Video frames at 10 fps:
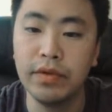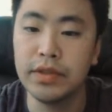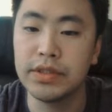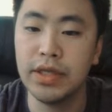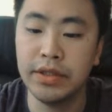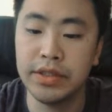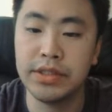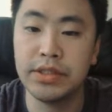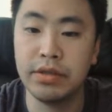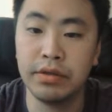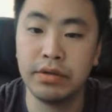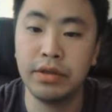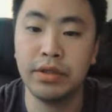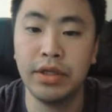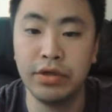It's not
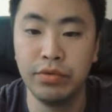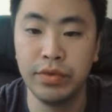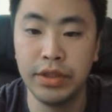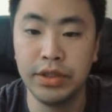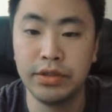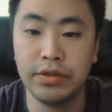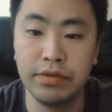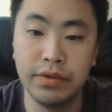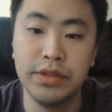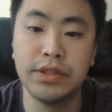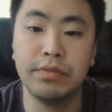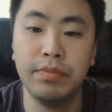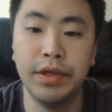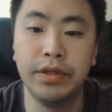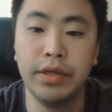necessary that you really need to do this,
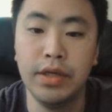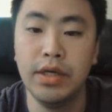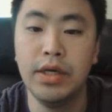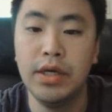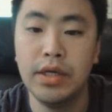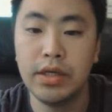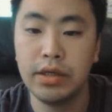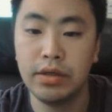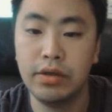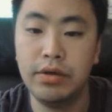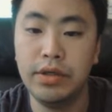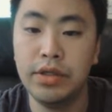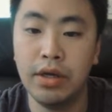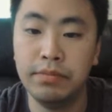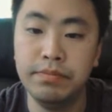but current
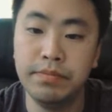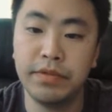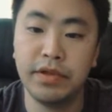num.